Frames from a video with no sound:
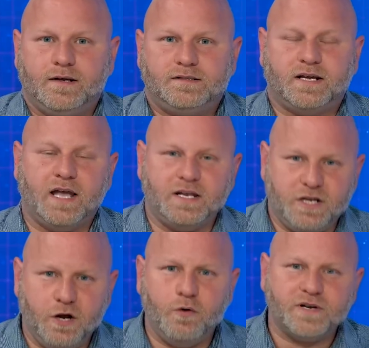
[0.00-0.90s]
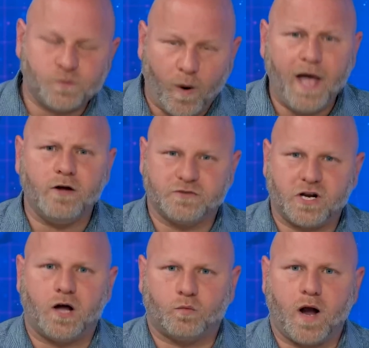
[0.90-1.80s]
to get you as well,
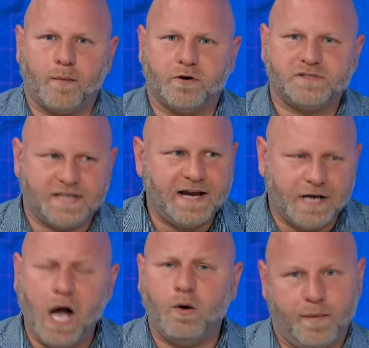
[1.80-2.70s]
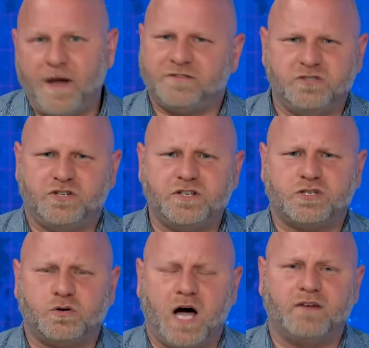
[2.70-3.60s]
John Roberts. They know about the
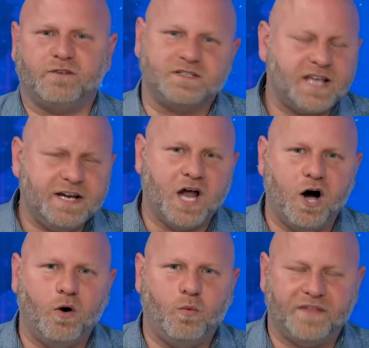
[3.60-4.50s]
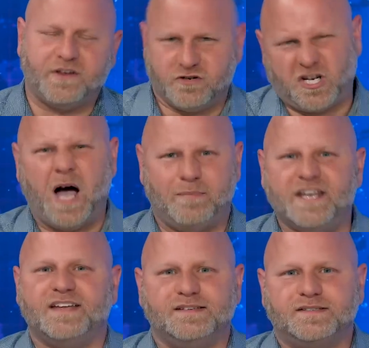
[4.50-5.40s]
Judicial Conference, they know what their job
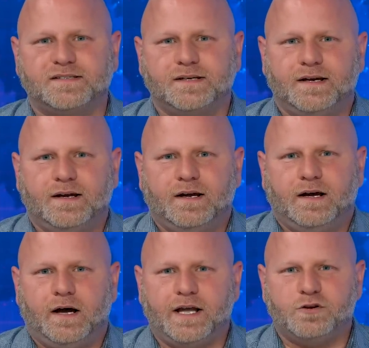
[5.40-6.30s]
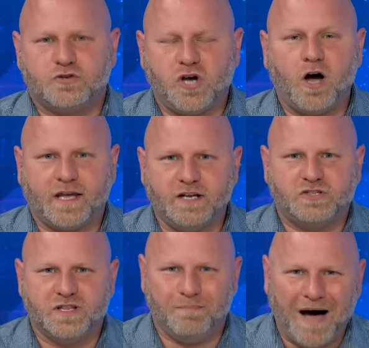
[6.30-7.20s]
is. Uh, you're talking
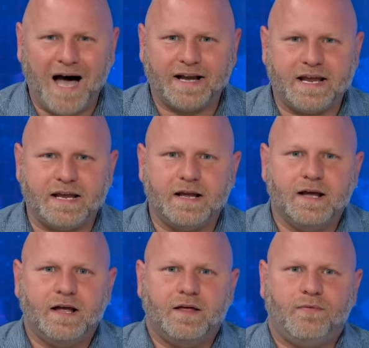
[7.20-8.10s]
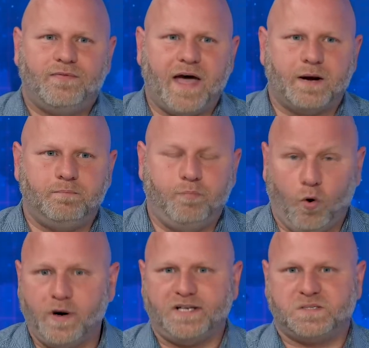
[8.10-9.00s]
to the body that
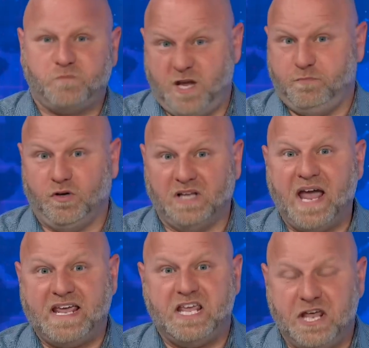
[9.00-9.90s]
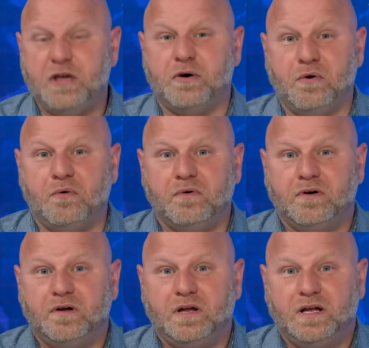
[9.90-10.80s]
appoints people like you.
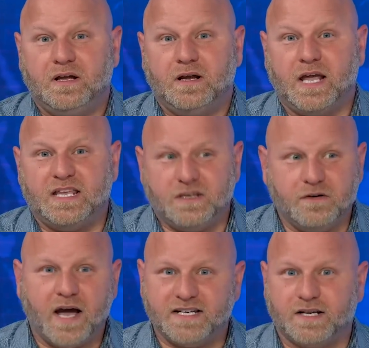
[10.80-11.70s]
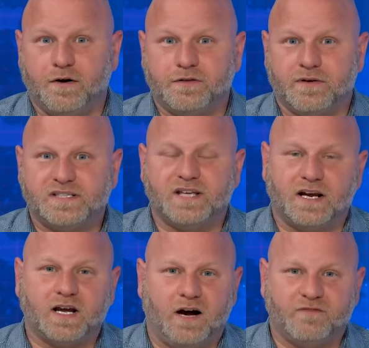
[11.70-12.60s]
And you had to go through a
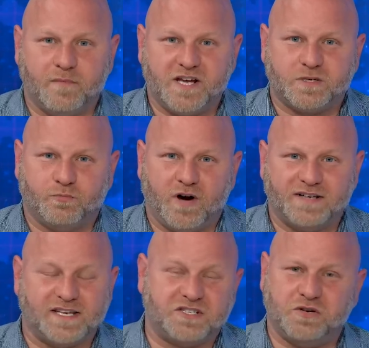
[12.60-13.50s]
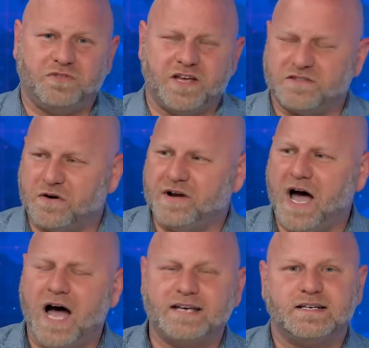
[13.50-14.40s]
Senate confirmation process. You think they're
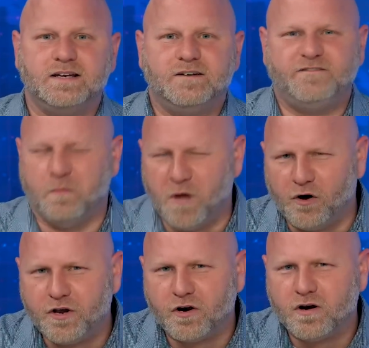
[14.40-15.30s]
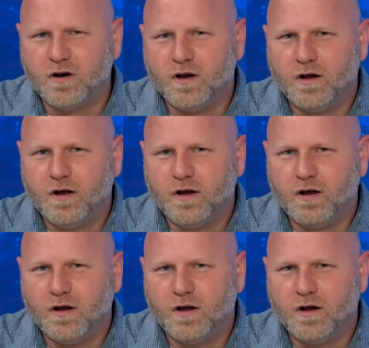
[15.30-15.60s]
not familiar